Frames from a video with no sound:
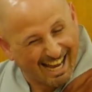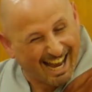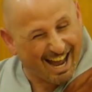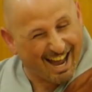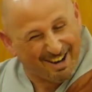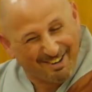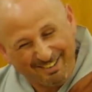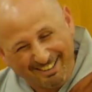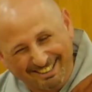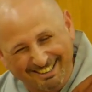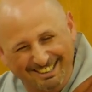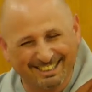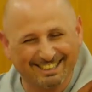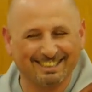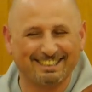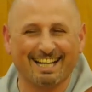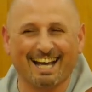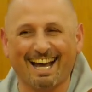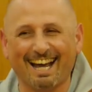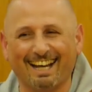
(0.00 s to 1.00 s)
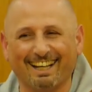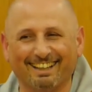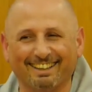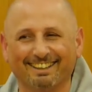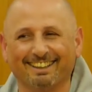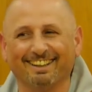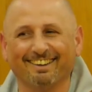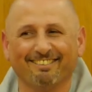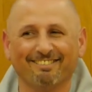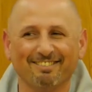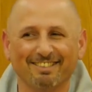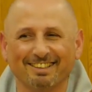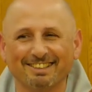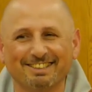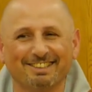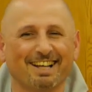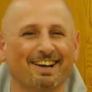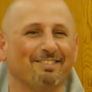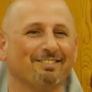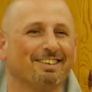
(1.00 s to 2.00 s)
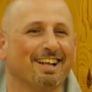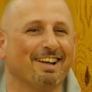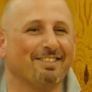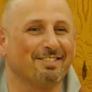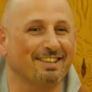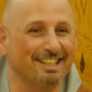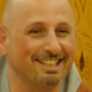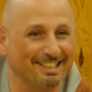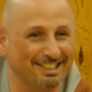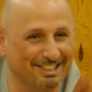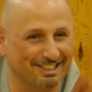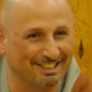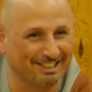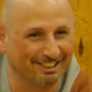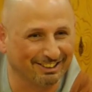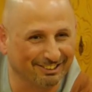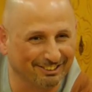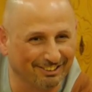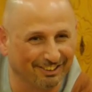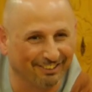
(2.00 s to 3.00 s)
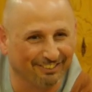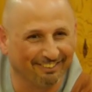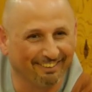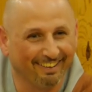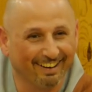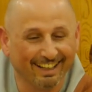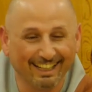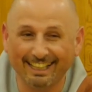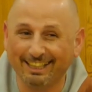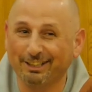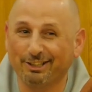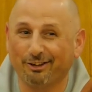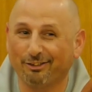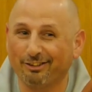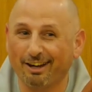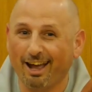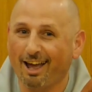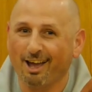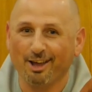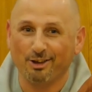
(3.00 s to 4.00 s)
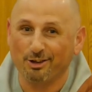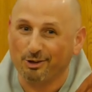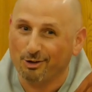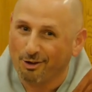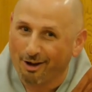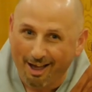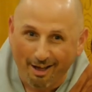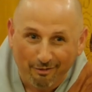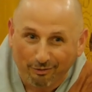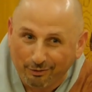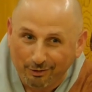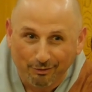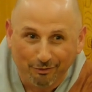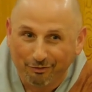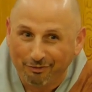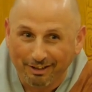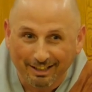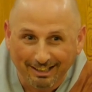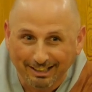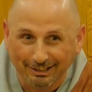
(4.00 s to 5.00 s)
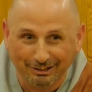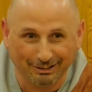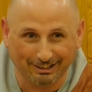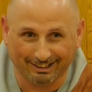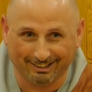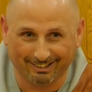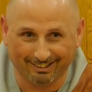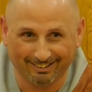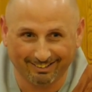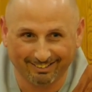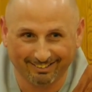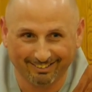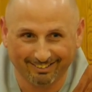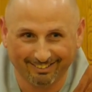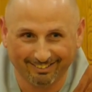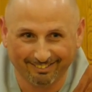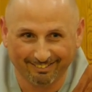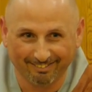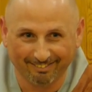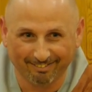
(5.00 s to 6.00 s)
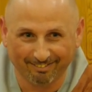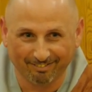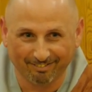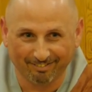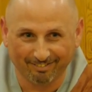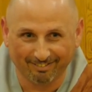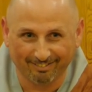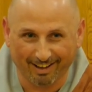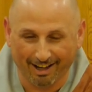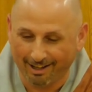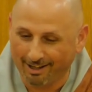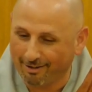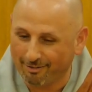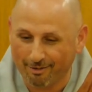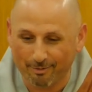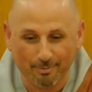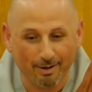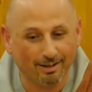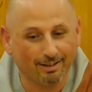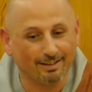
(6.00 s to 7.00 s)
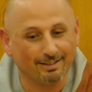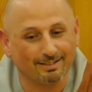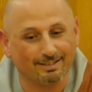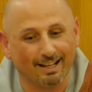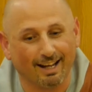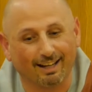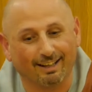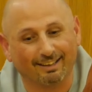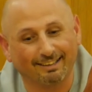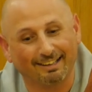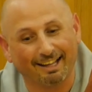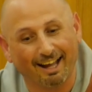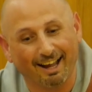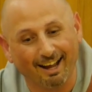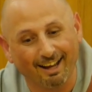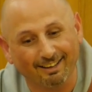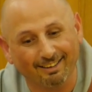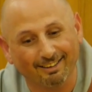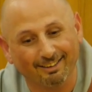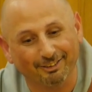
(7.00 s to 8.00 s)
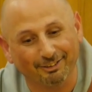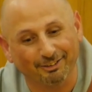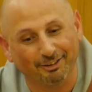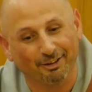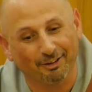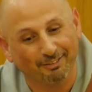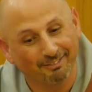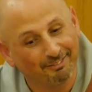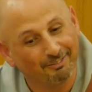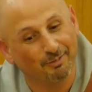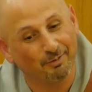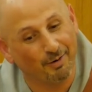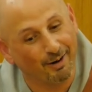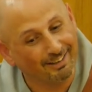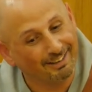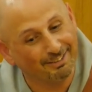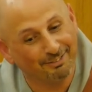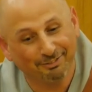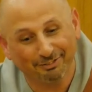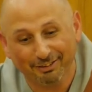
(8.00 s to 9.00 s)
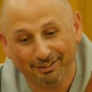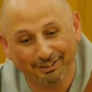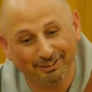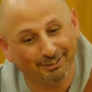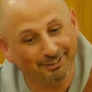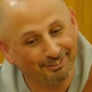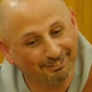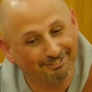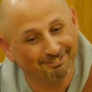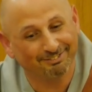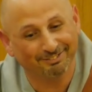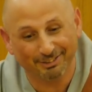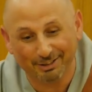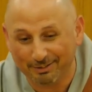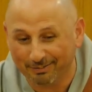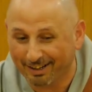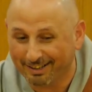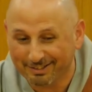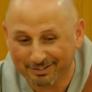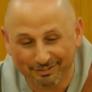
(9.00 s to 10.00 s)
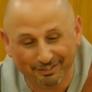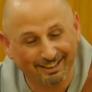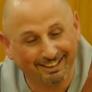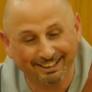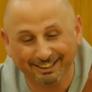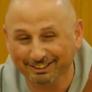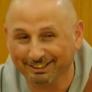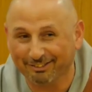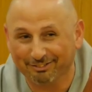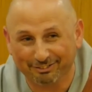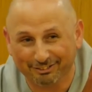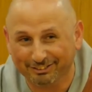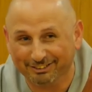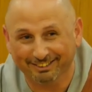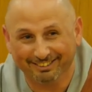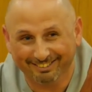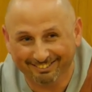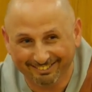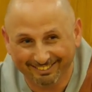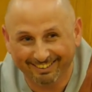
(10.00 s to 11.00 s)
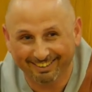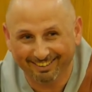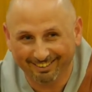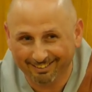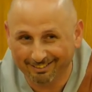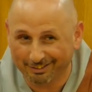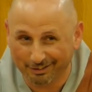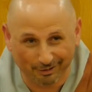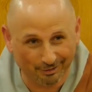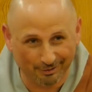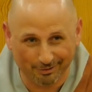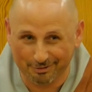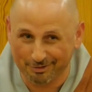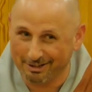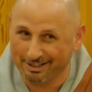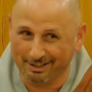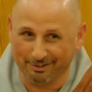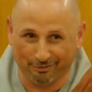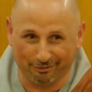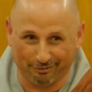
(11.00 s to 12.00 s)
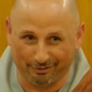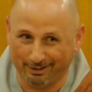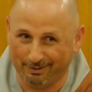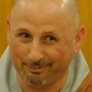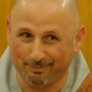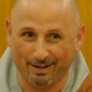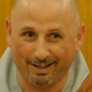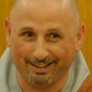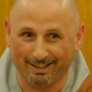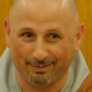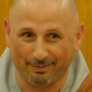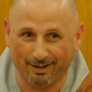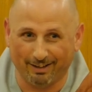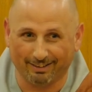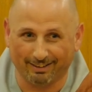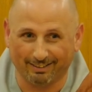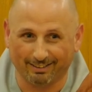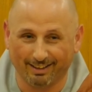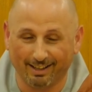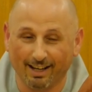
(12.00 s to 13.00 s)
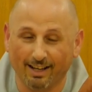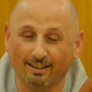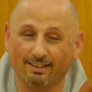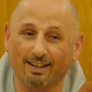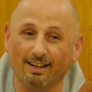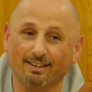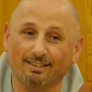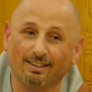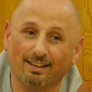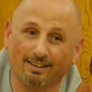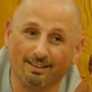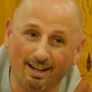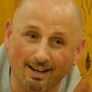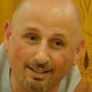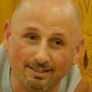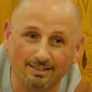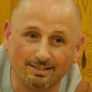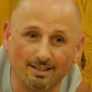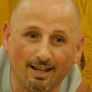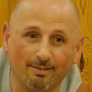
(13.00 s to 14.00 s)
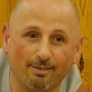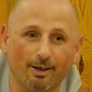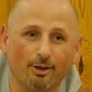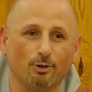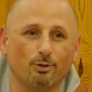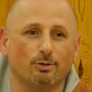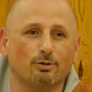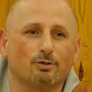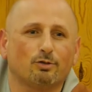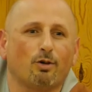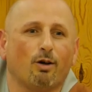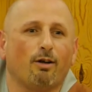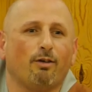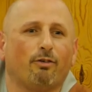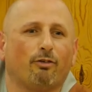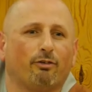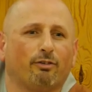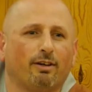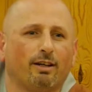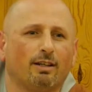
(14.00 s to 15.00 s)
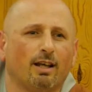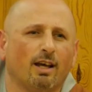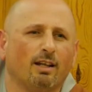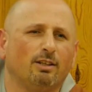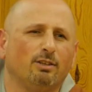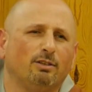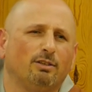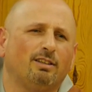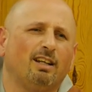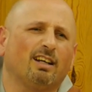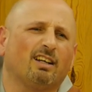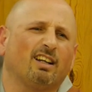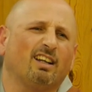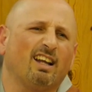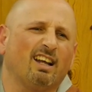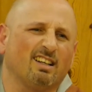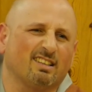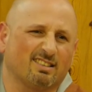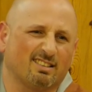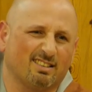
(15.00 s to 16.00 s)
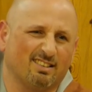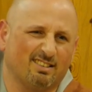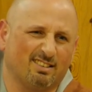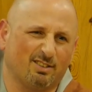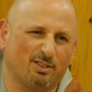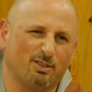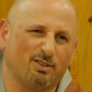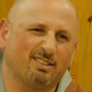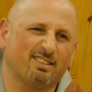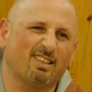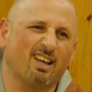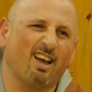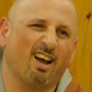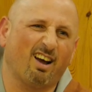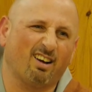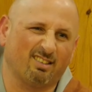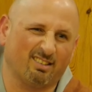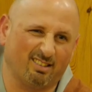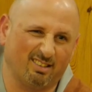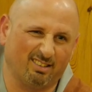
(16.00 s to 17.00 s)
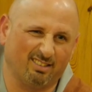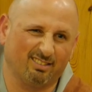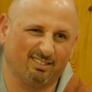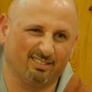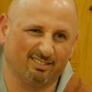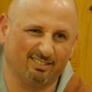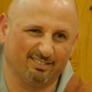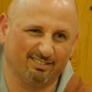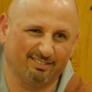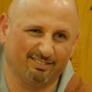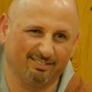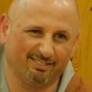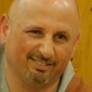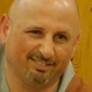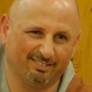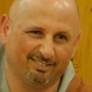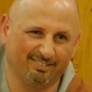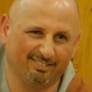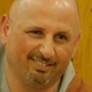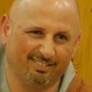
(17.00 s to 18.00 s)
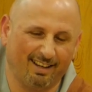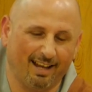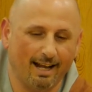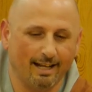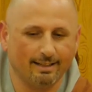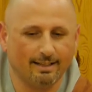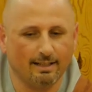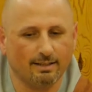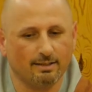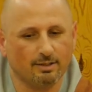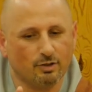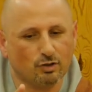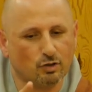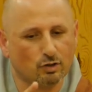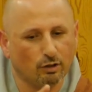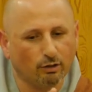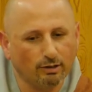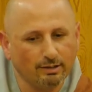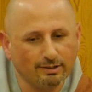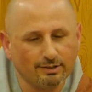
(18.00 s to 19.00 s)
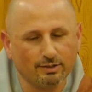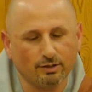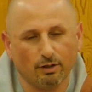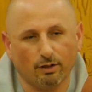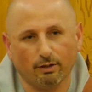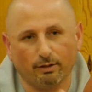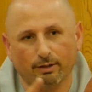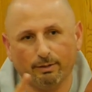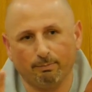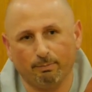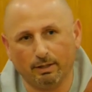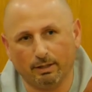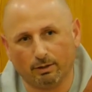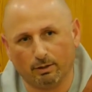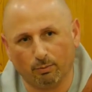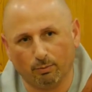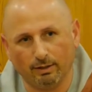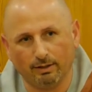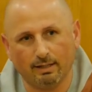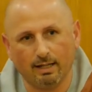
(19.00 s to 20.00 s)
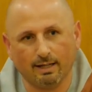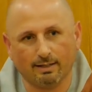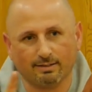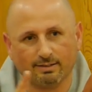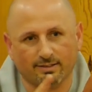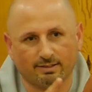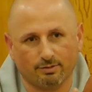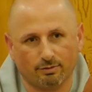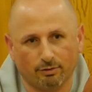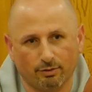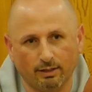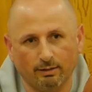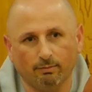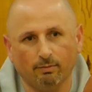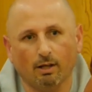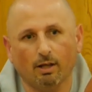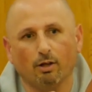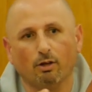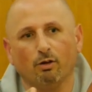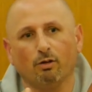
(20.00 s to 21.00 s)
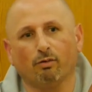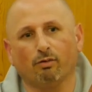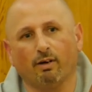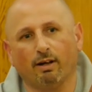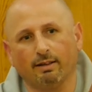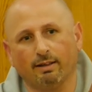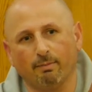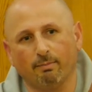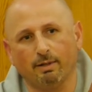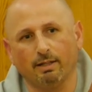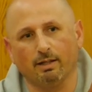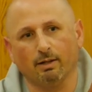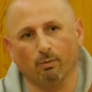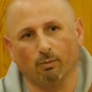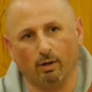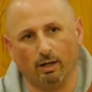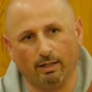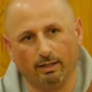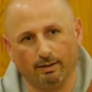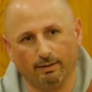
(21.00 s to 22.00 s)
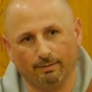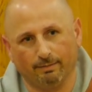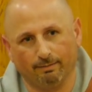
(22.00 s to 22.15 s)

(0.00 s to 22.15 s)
our style. Sometimes easy, you know. In Korea, you have to finish it. And everybody's like that, you know, waiting for you. You must finish the food. So you really feel bad about it. Then the next time you're so afraid, you take less, so you stay hungry. Then slowly, slowly, between the extreme, you find the middle way